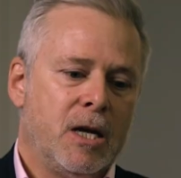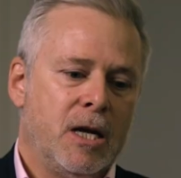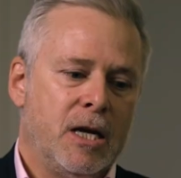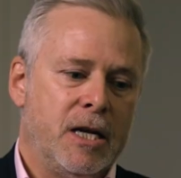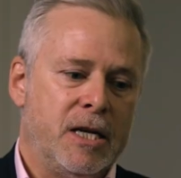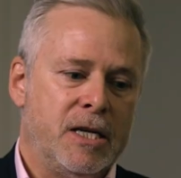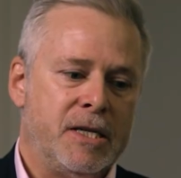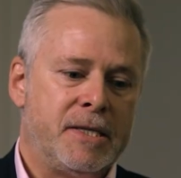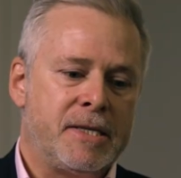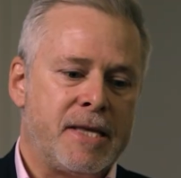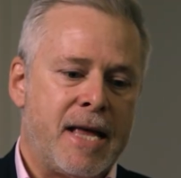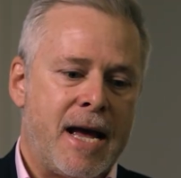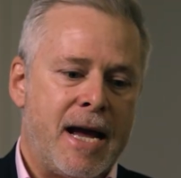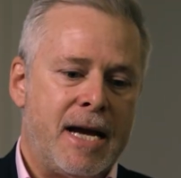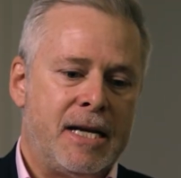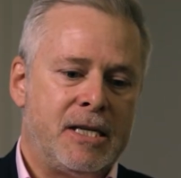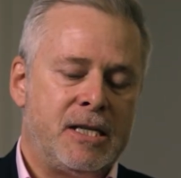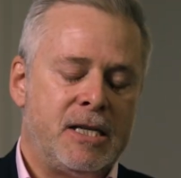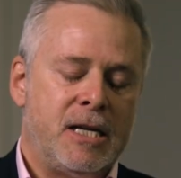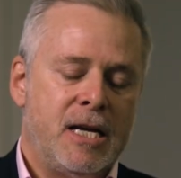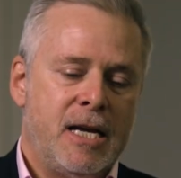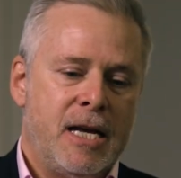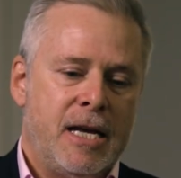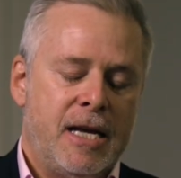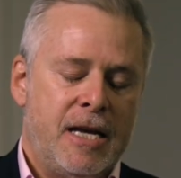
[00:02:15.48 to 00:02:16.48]
is
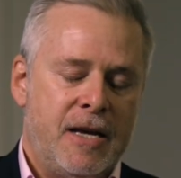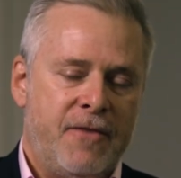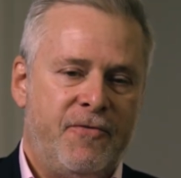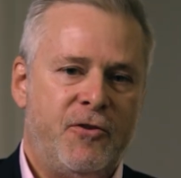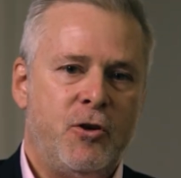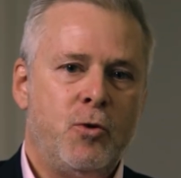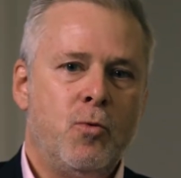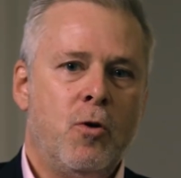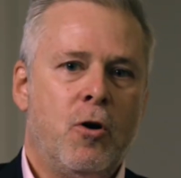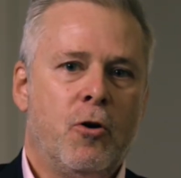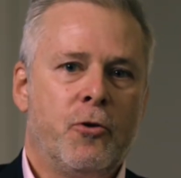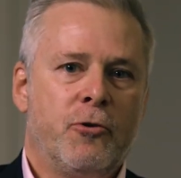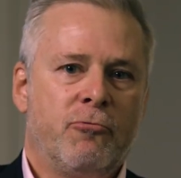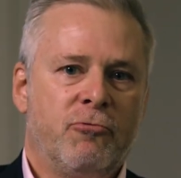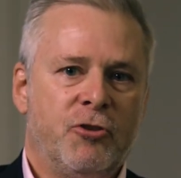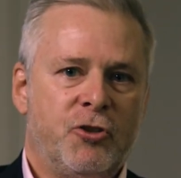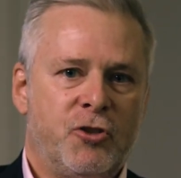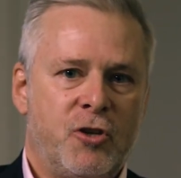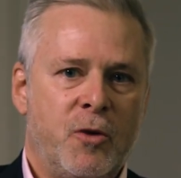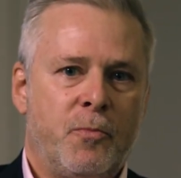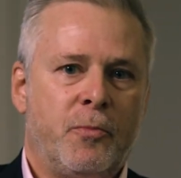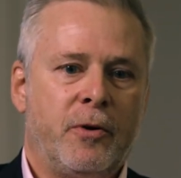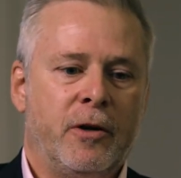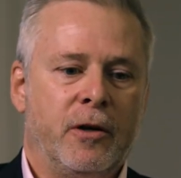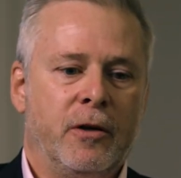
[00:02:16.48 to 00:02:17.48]
that if you are the
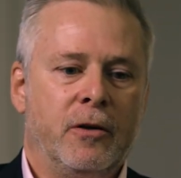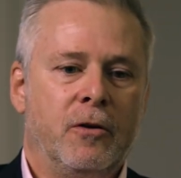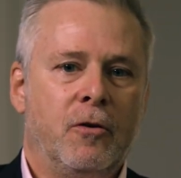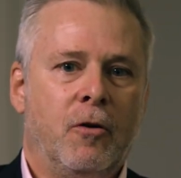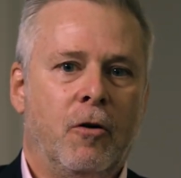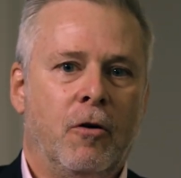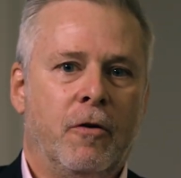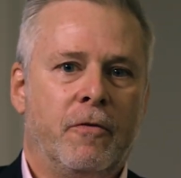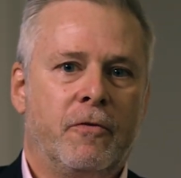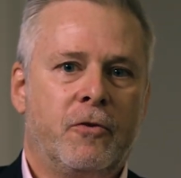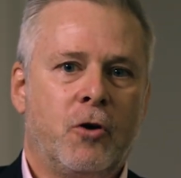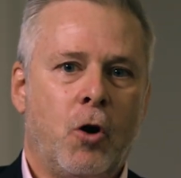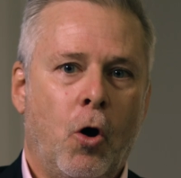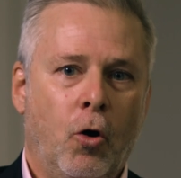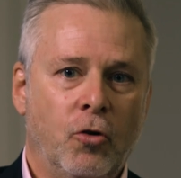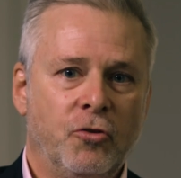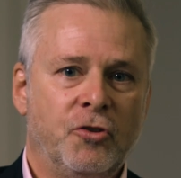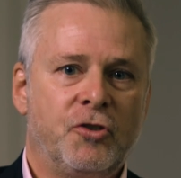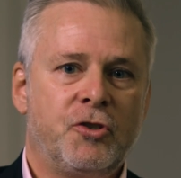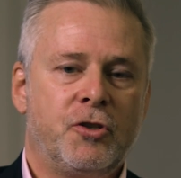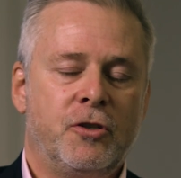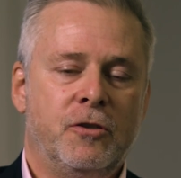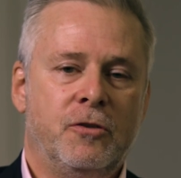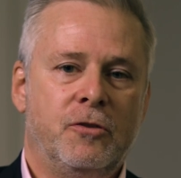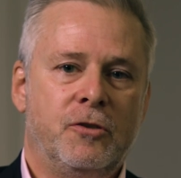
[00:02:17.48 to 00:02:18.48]
recipient of
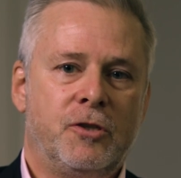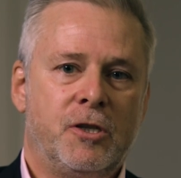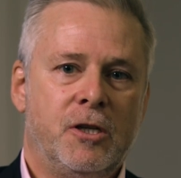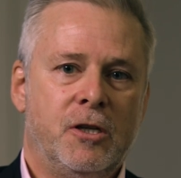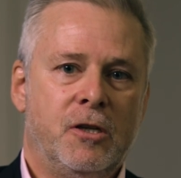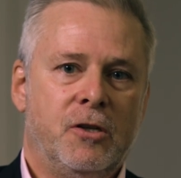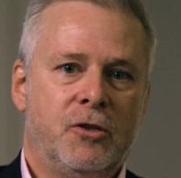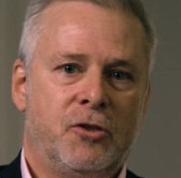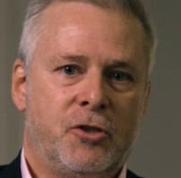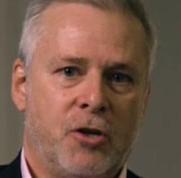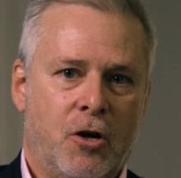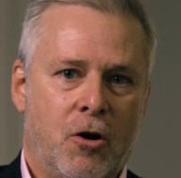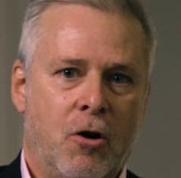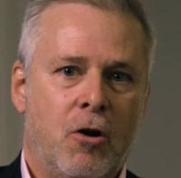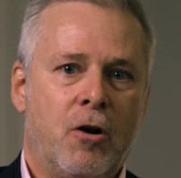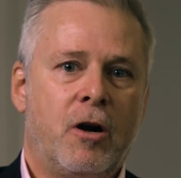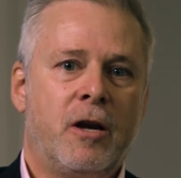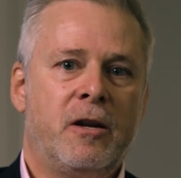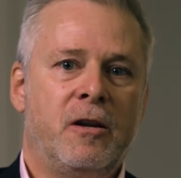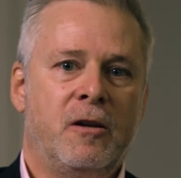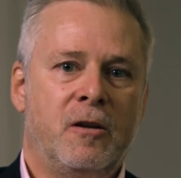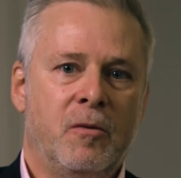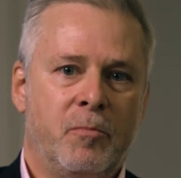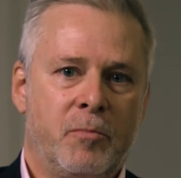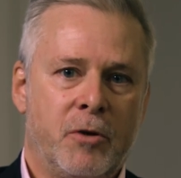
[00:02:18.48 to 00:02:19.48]
constant
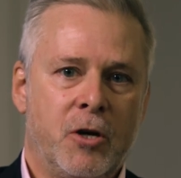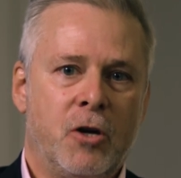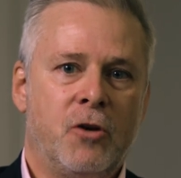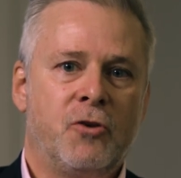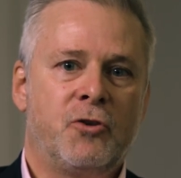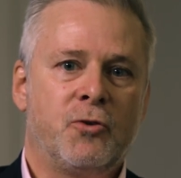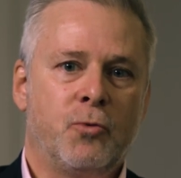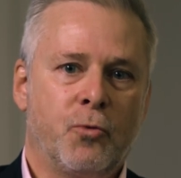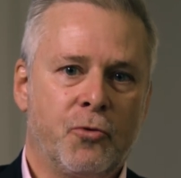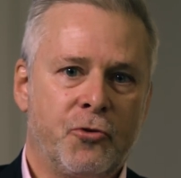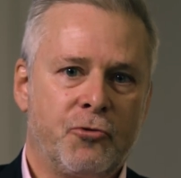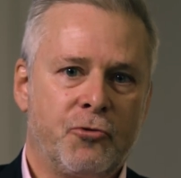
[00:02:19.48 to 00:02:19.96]
targeted abuse or